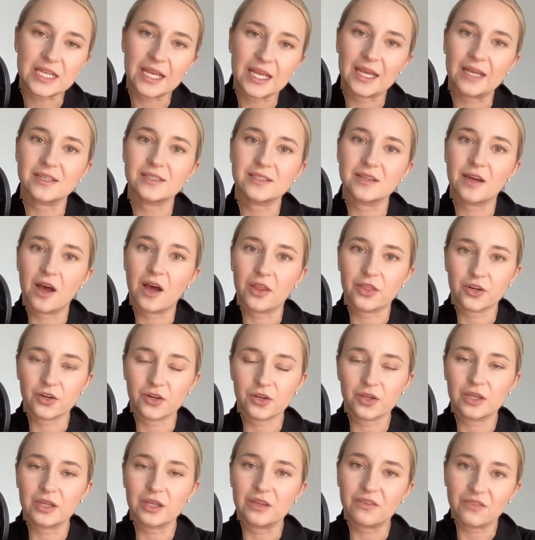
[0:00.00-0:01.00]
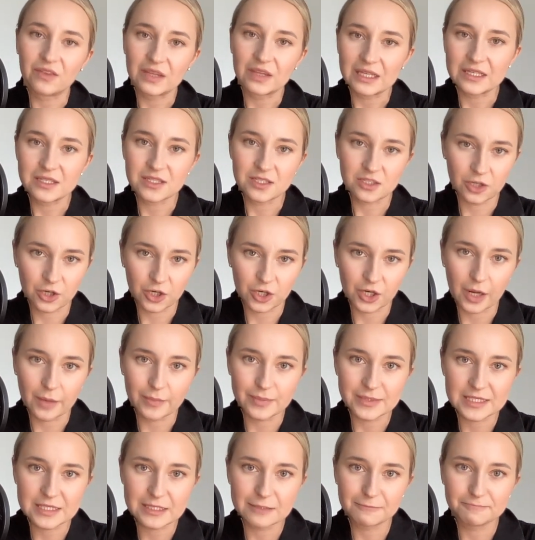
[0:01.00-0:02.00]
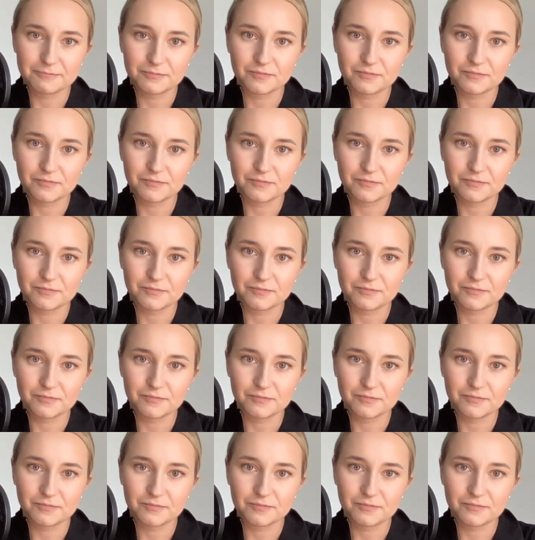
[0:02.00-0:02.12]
and other EV startups.